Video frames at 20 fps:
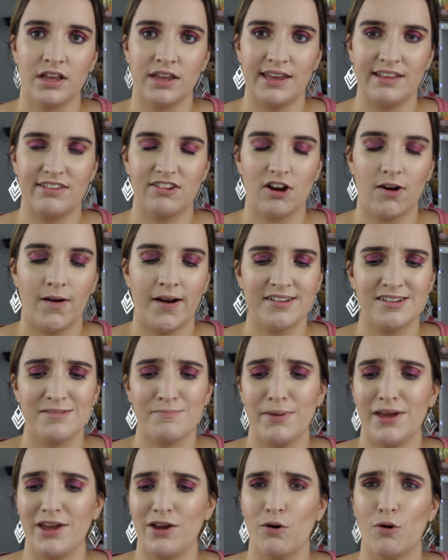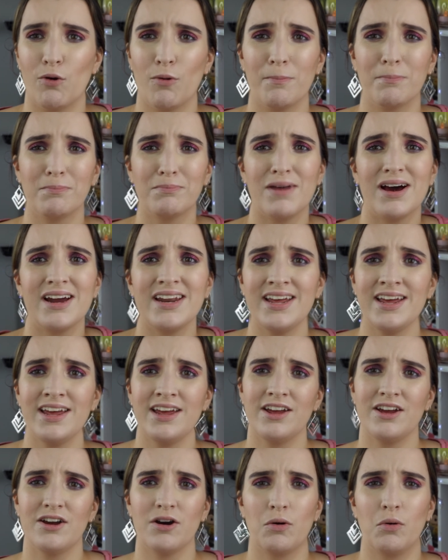It's going to be all
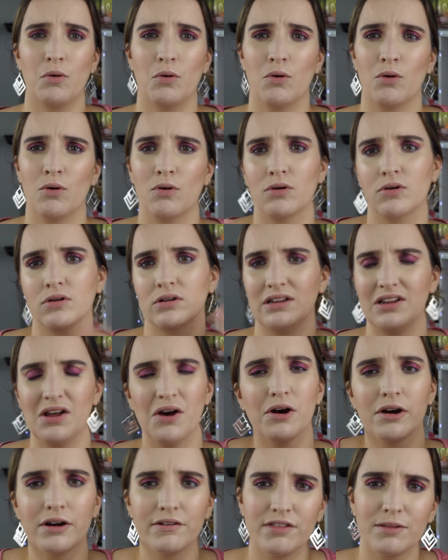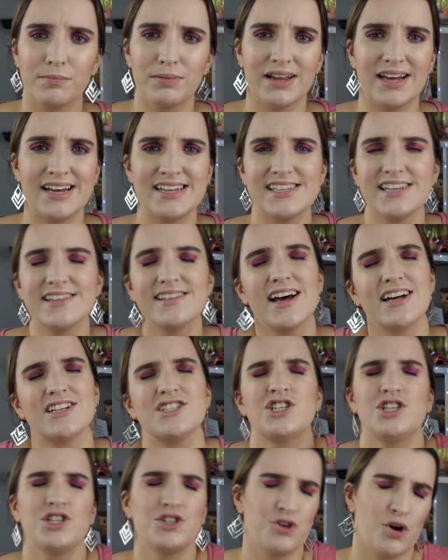muddy, all over the place, and
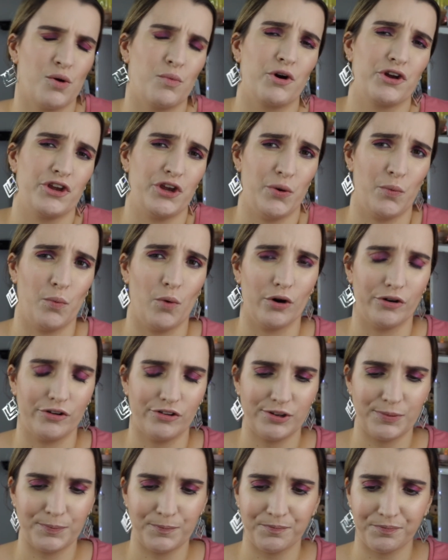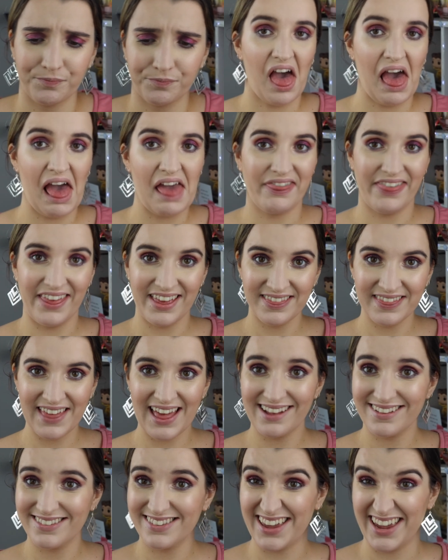that's just not what you want. I think
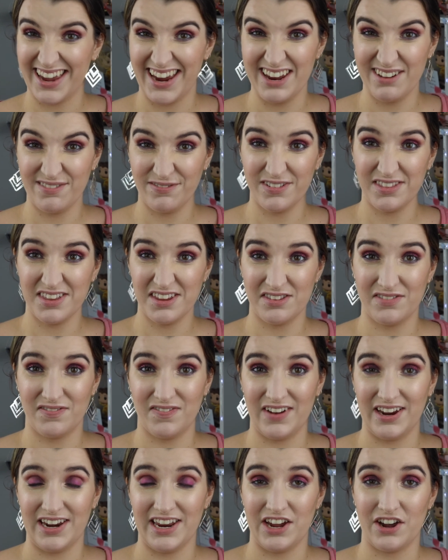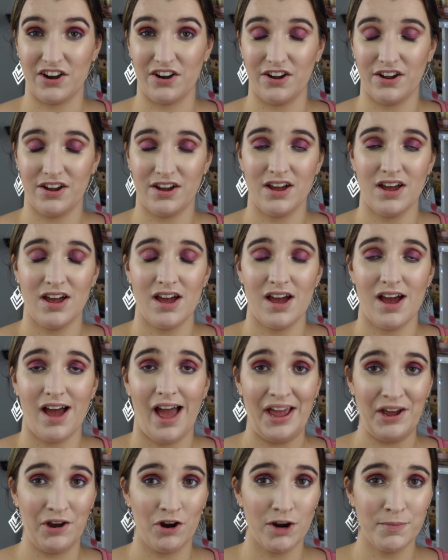that's it for this video.
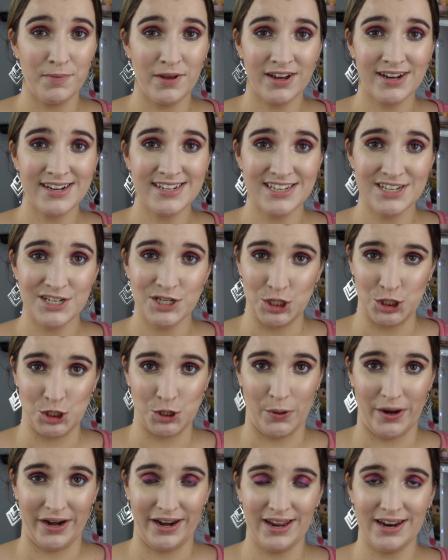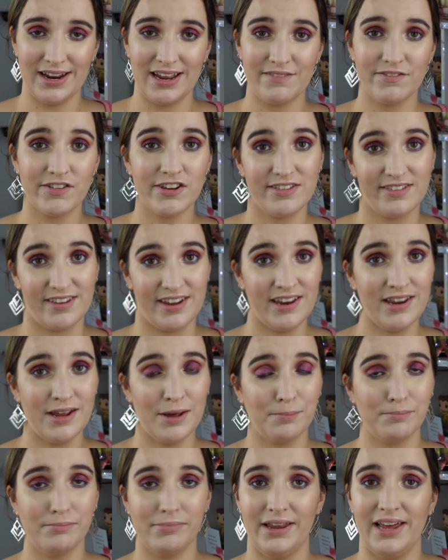I hope you guys enjoyed it. If you did,
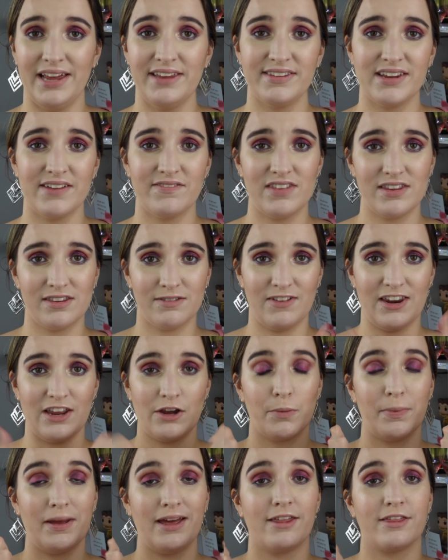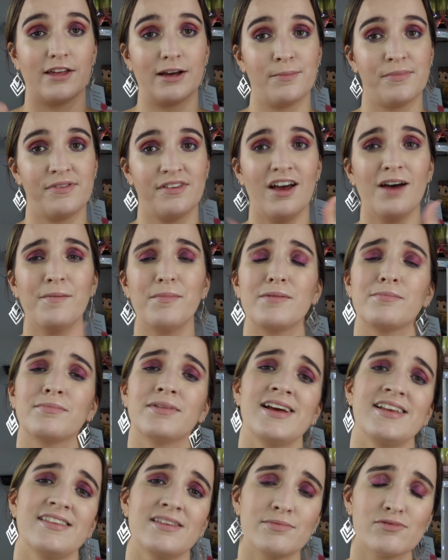please give this video a big thumbs up and
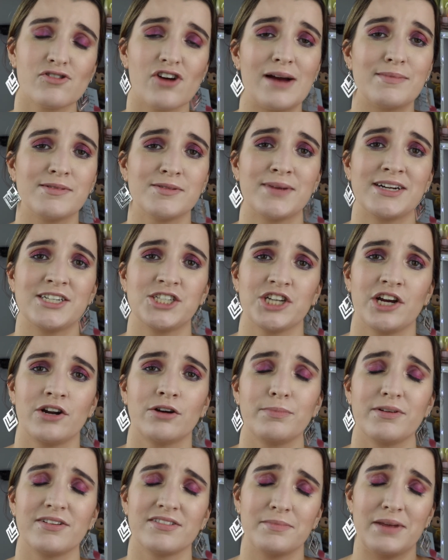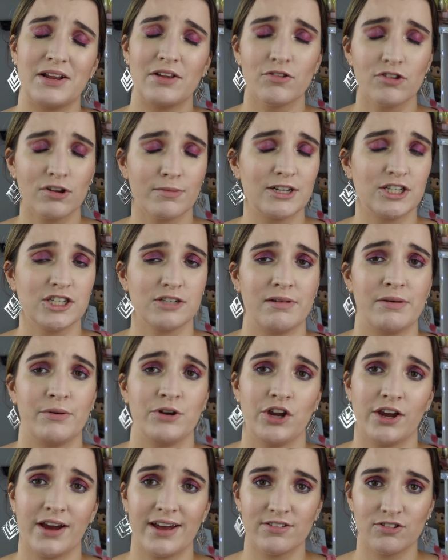please subscribe to my channel because it means so much to me
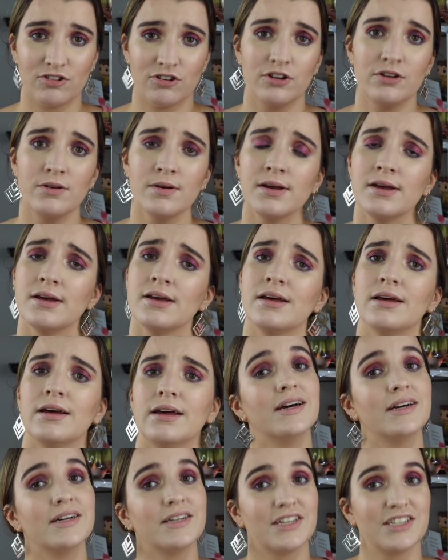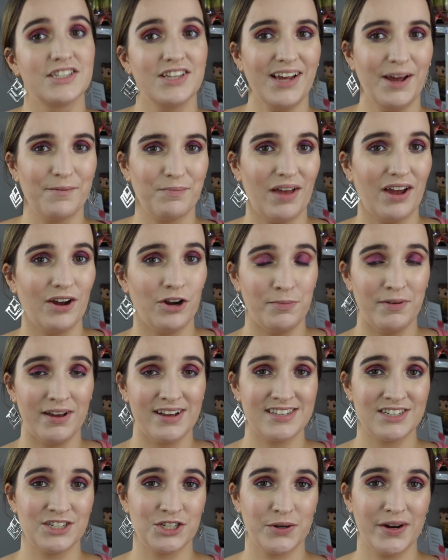when you guys do. So yeah, I hope you
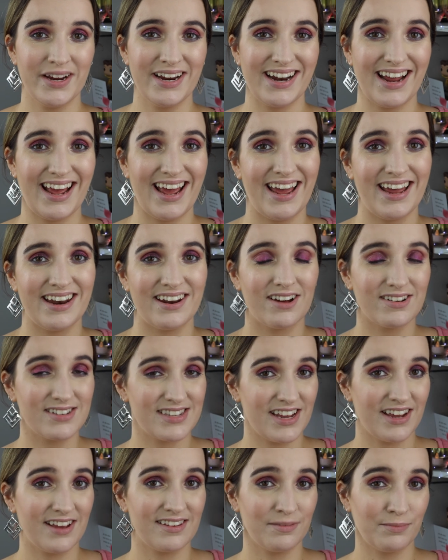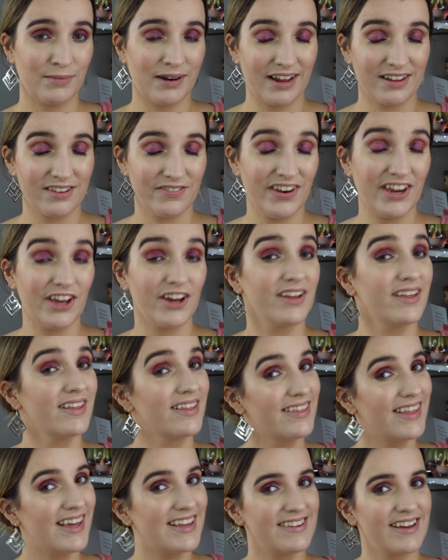guys enjoy it and I'll see you guys in my next video.
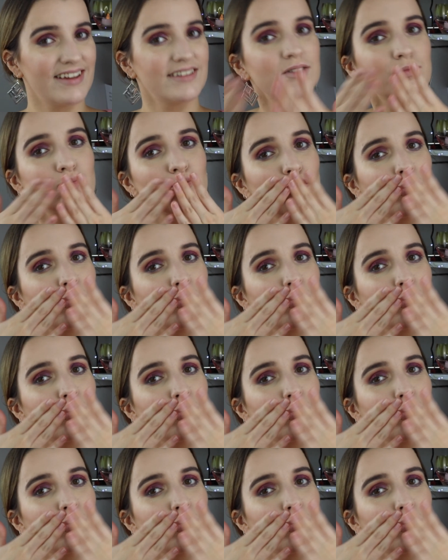Thanks guys.